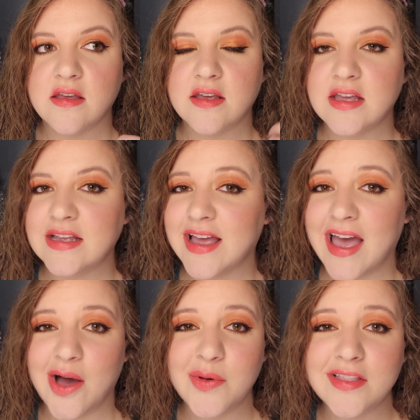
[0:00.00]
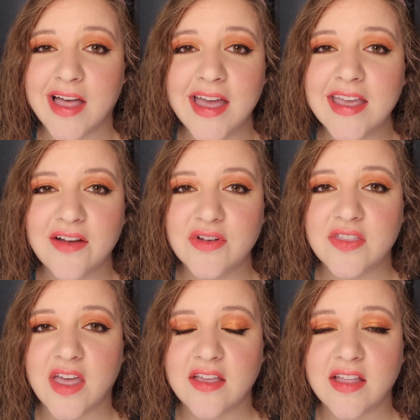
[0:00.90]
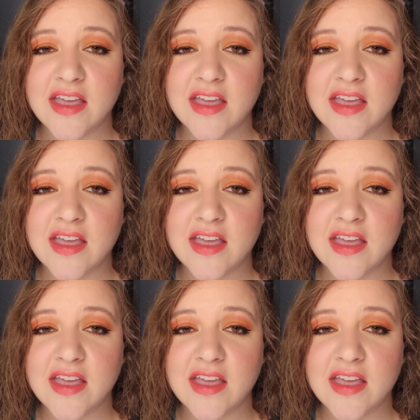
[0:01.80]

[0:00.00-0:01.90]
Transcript: how we like everything.